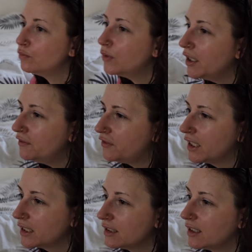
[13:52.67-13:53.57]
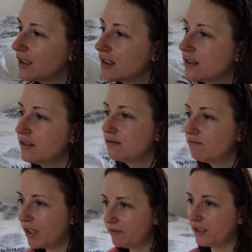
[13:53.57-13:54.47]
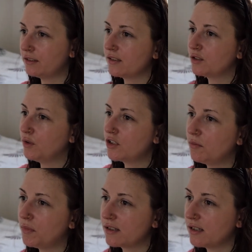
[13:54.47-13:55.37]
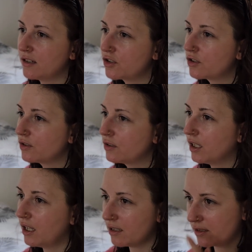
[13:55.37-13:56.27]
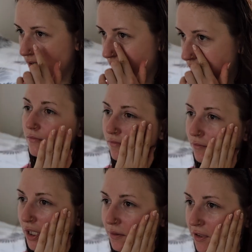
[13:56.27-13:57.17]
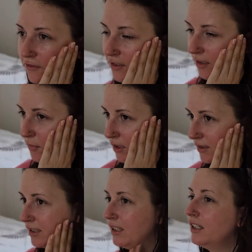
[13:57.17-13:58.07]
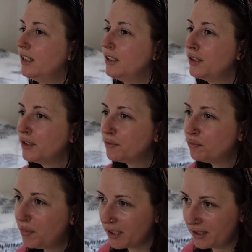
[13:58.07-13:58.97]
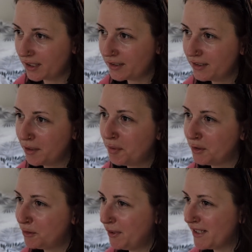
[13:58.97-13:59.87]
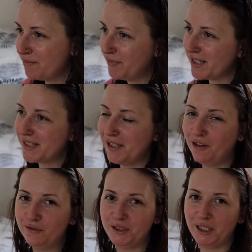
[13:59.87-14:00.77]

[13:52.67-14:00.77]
I think it does. I think this Gua Sha massage has made me feel a bit better about myself.